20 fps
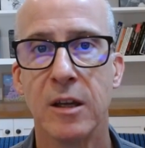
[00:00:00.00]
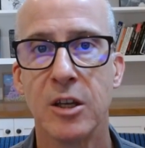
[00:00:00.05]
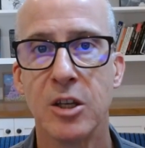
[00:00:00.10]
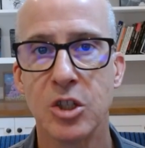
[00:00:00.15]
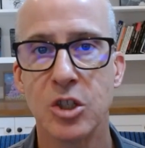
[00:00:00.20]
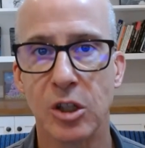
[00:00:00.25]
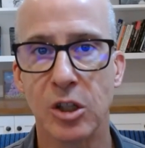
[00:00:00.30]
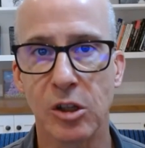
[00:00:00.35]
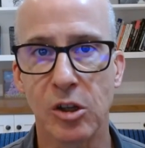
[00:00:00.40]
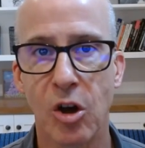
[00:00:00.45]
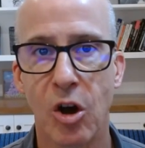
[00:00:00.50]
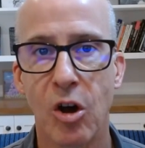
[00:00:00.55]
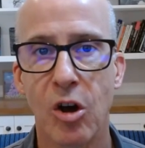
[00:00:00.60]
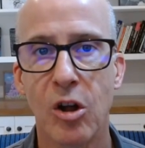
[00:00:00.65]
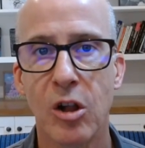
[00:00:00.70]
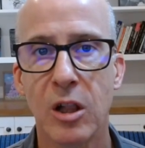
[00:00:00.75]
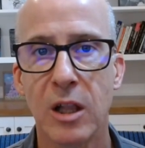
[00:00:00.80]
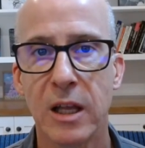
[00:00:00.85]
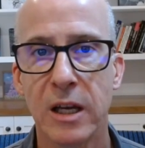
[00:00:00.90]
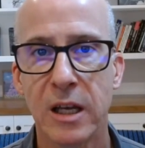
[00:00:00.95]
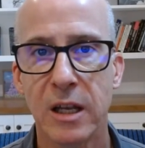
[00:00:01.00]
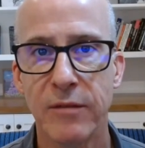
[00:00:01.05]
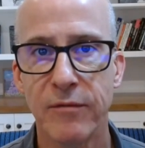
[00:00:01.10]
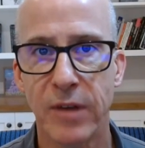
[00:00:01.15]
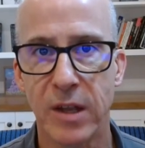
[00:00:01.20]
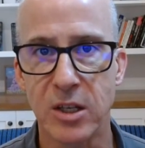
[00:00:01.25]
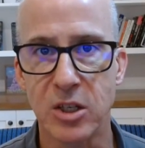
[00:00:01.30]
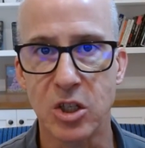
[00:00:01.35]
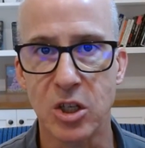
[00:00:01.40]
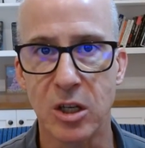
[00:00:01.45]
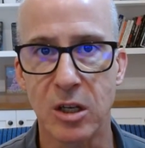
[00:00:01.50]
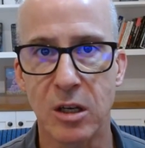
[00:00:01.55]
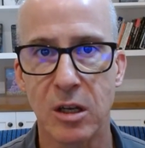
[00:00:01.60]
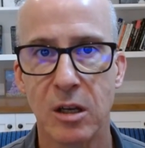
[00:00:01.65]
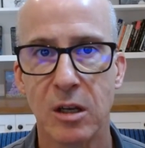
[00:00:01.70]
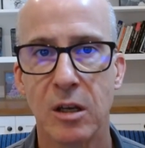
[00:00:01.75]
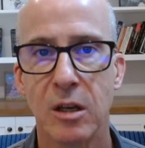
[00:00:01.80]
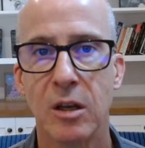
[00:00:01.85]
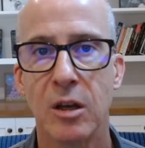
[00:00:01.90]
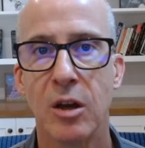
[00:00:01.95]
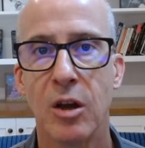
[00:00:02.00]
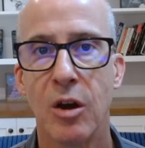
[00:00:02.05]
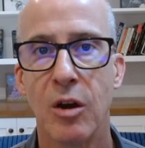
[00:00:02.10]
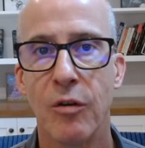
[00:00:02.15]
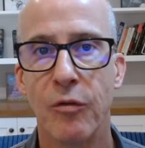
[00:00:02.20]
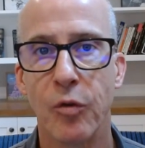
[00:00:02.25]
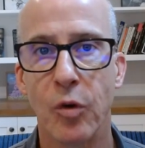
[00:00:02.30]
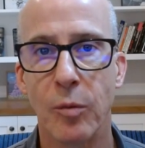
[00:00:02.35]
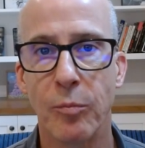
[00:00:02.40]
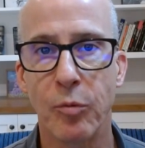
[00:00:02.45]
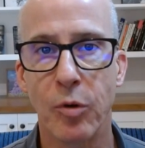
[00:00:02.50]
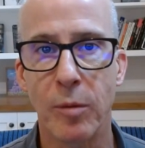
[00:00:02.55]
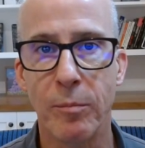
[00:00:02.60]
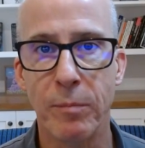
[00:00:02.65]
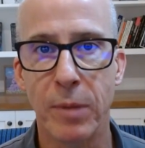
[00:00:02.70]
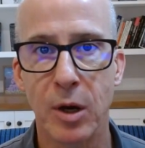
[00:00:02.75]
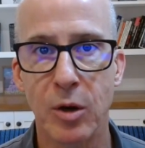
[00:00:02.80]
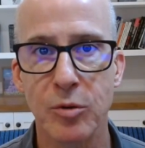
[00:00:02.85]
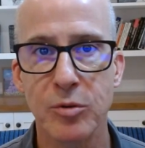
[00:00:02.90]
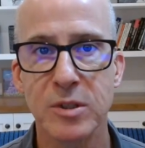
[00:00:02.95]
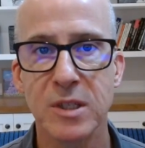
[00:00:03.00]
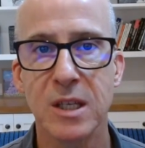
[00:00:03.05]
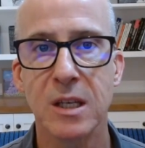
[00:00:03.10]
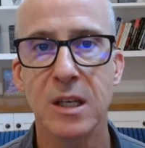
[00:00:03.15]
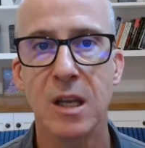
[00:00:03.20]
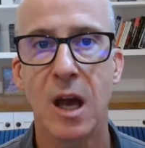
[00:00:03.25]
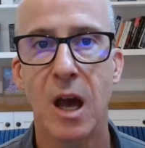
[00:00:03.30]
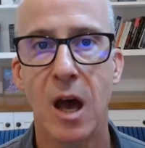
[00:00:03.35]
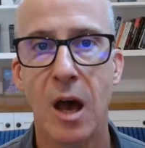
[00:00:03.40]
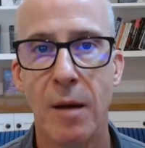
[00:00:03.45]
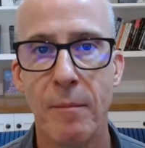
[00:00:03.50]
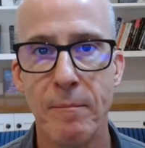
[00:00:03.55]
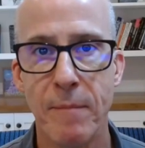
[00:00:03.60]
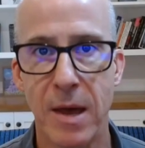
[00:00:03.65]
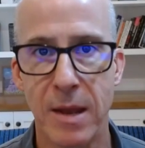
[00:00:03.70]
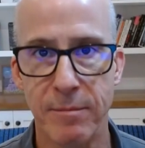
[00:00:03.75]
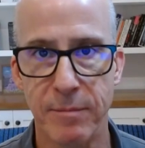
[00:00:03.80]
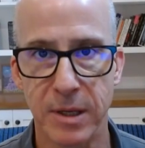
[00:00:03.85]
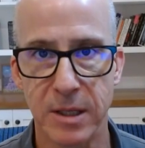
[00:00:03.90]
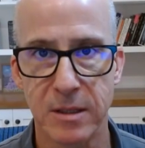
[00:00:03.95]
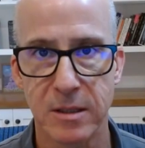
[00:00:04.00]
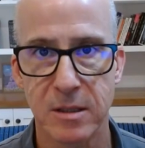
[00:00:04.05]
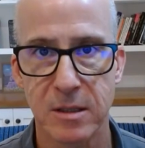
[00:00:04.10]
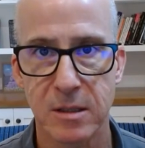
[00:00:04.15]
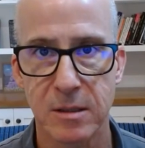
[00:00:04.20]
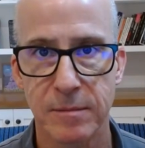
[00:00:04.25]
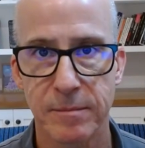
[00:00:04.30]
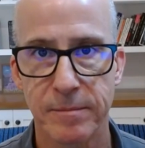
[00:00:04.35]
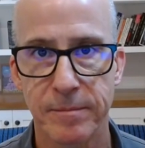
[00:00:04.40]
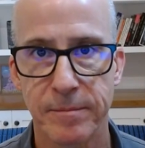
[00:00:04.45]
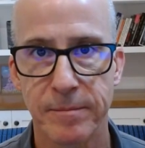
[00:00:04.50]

shall call a convention for proposing amendments.